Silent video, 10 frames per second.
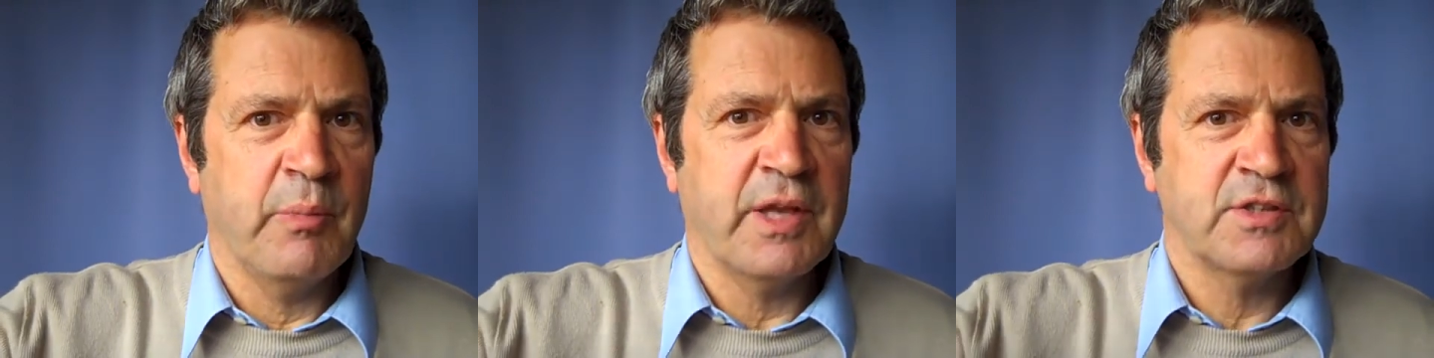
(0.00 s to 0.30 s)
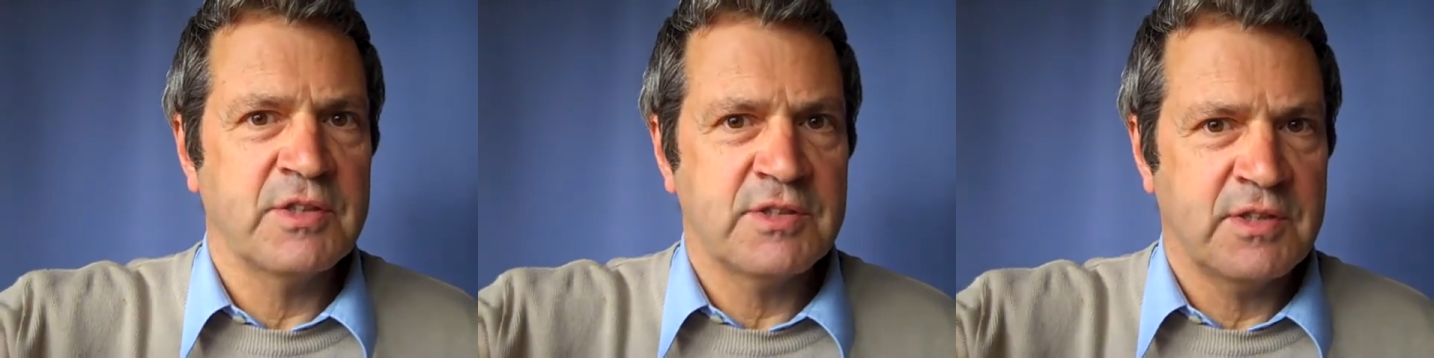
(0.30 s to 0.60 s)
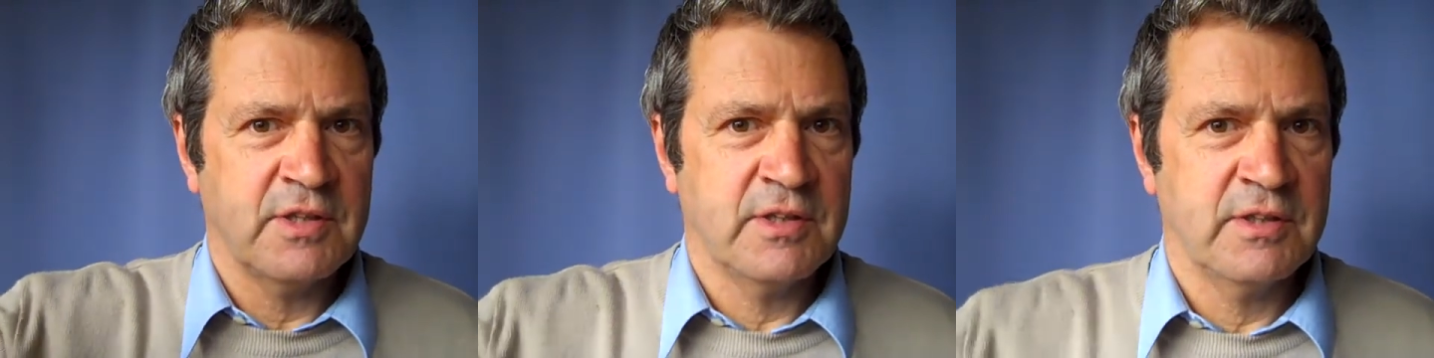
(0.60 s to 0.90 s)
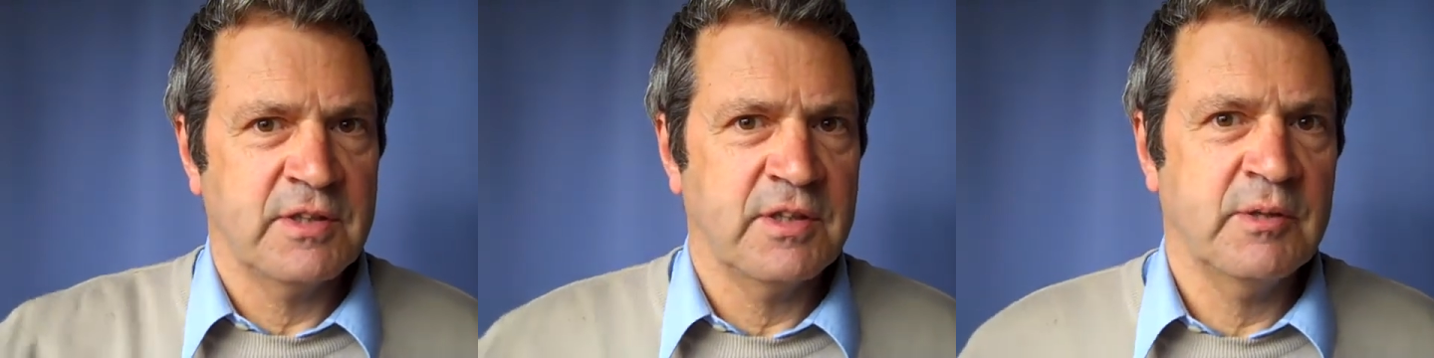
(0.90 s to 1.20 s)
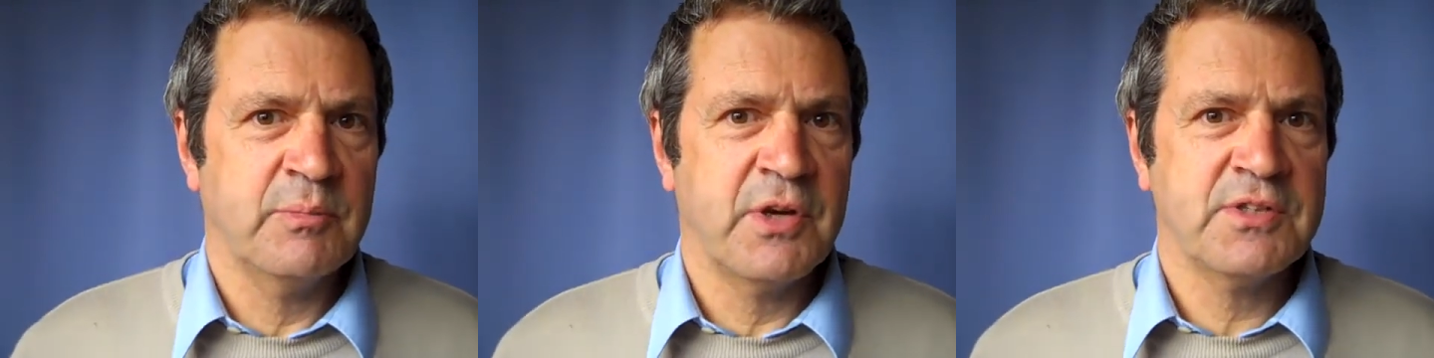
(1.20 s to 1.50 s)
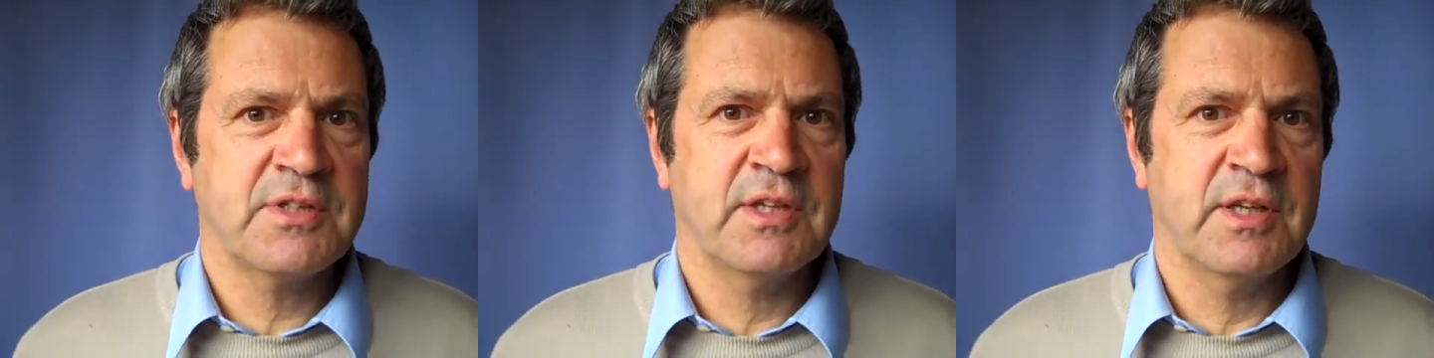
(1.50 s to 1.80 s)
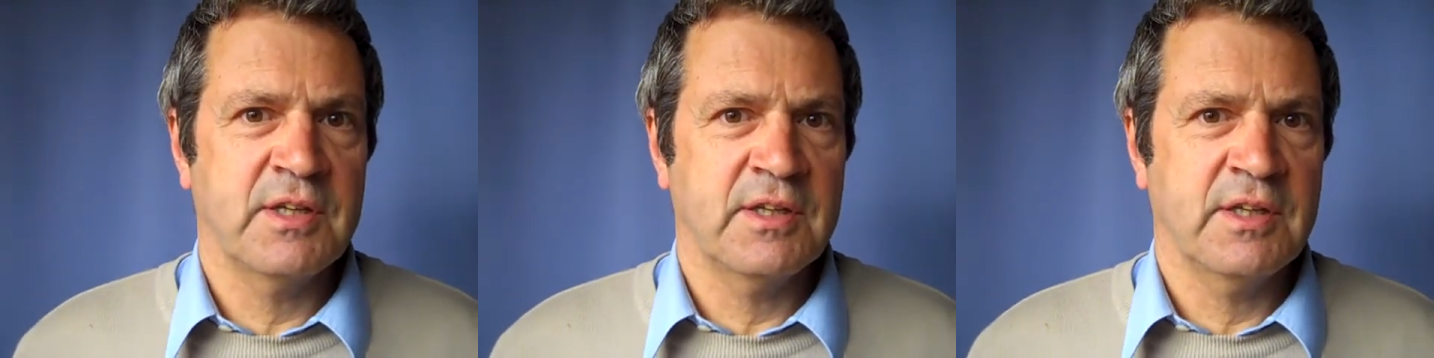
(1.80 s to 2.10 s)
Manchester and
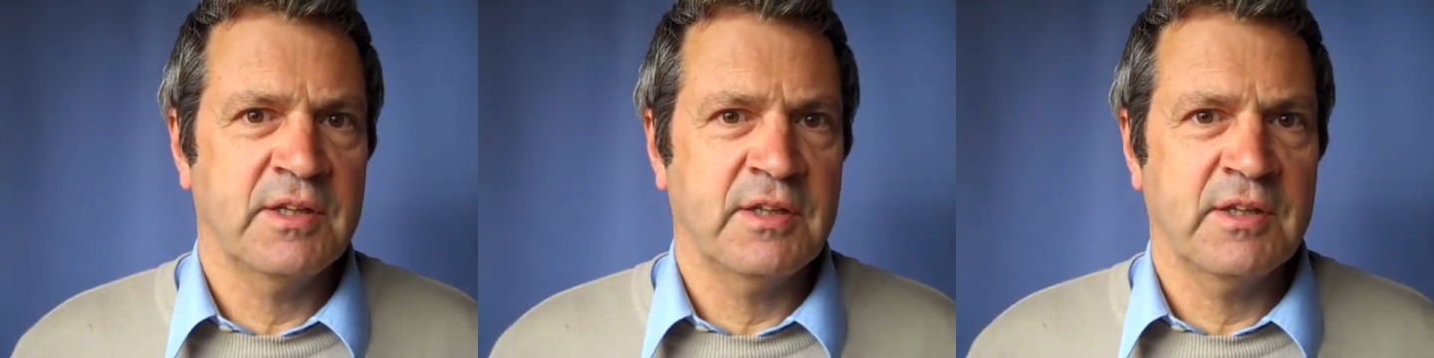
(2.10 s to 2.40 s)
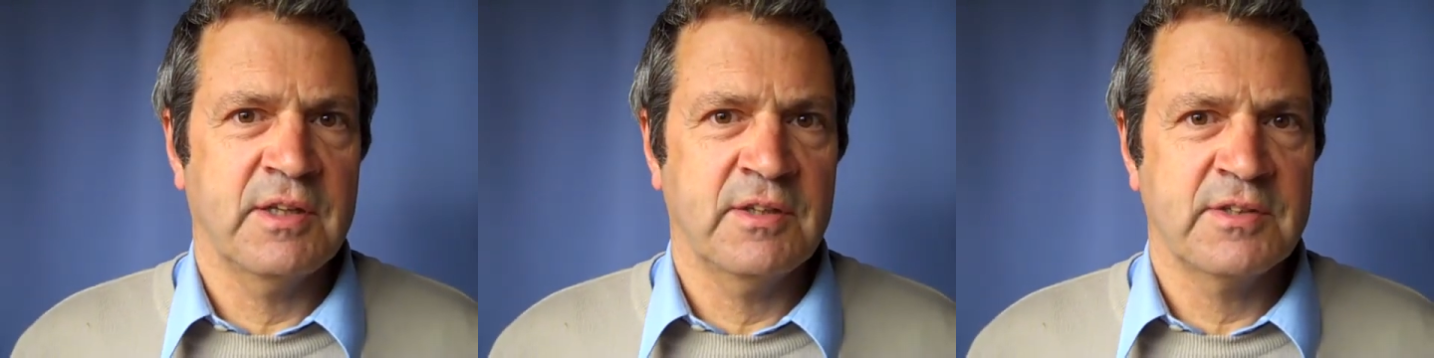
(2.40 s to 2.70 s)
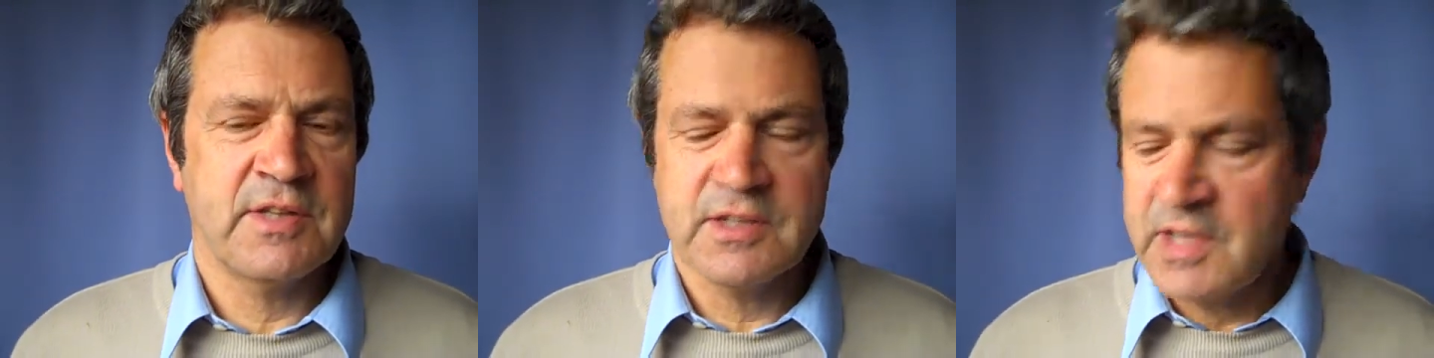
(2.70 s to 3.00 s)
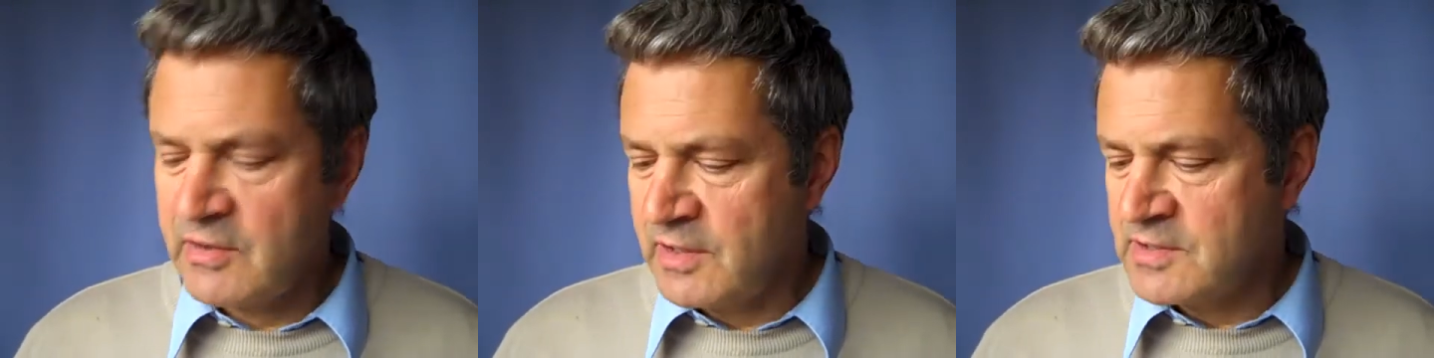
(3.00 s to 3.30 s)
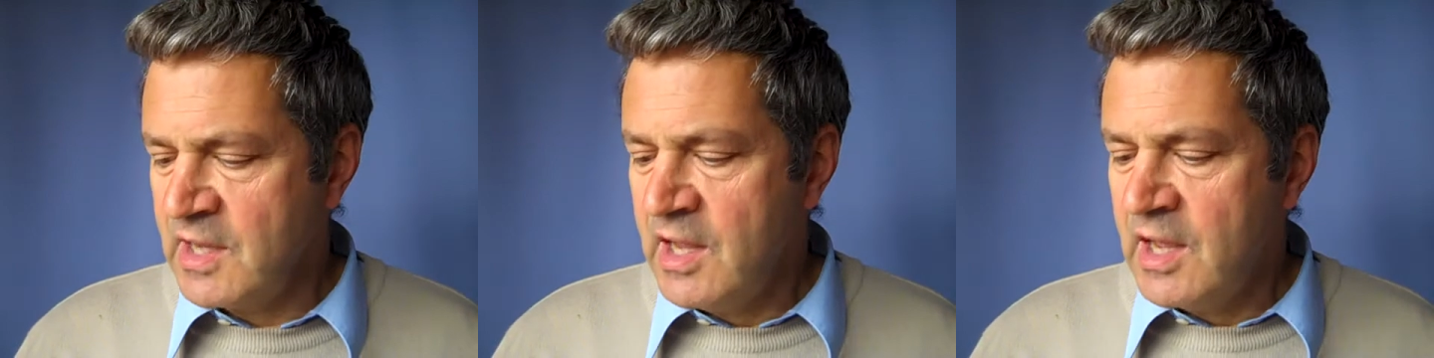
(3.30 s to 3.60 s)
Preston and such areas.